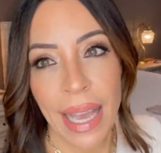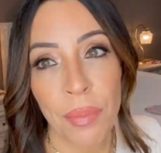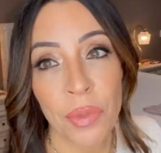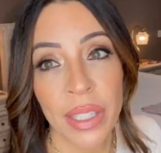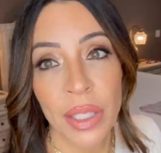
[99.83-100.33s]
I'm
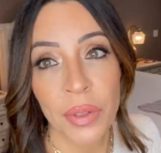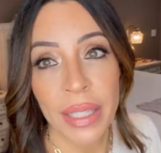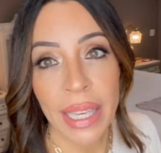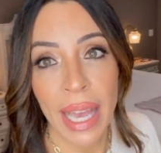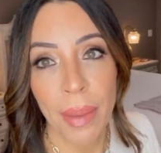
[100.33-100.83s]
really,
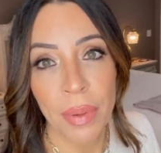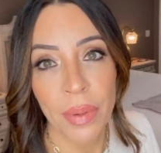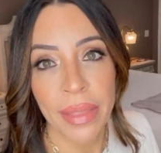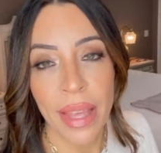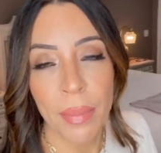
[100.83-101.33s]
really happy
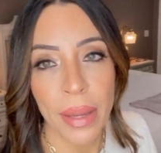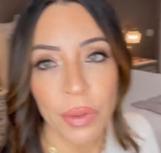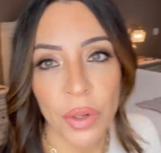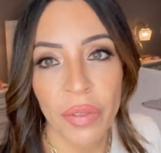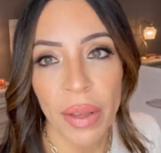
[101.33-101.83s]
with them. I don't
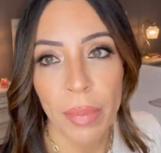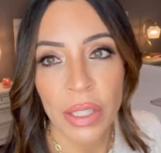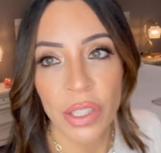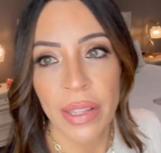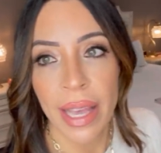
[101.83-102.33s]
know if I
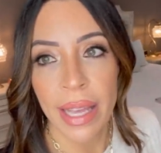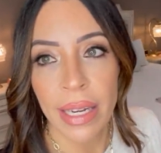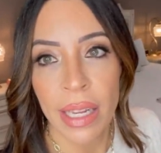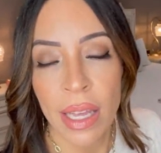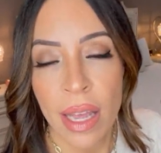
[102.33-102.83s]
mentioned that,
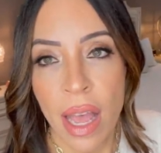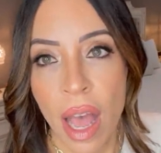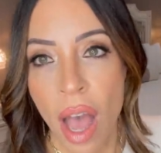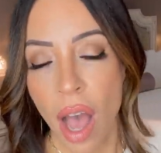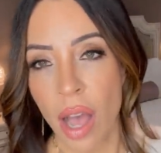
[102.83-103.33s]

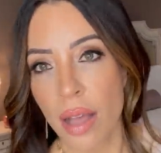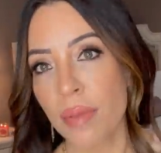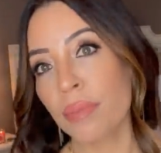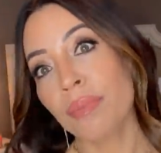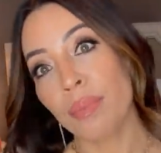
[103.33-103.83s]

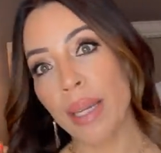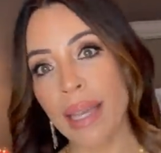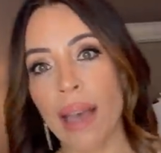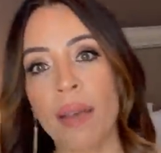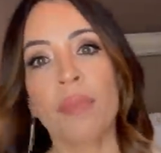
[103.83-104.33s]
um, but
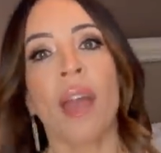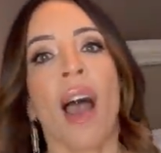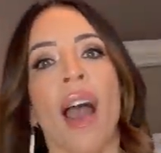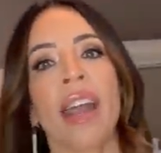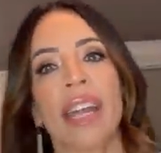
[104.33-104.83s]
yeah.
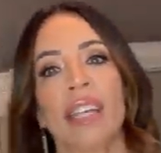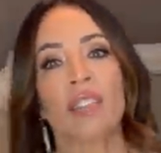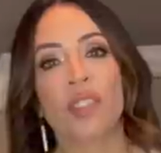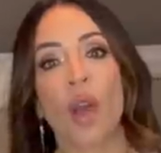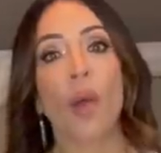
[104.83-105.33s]
All right,
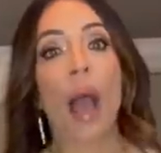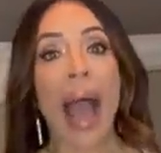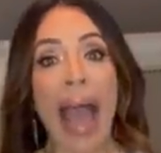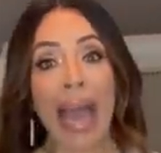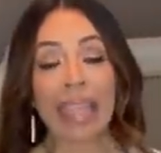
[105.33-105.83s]
so
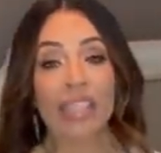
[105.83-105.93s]
I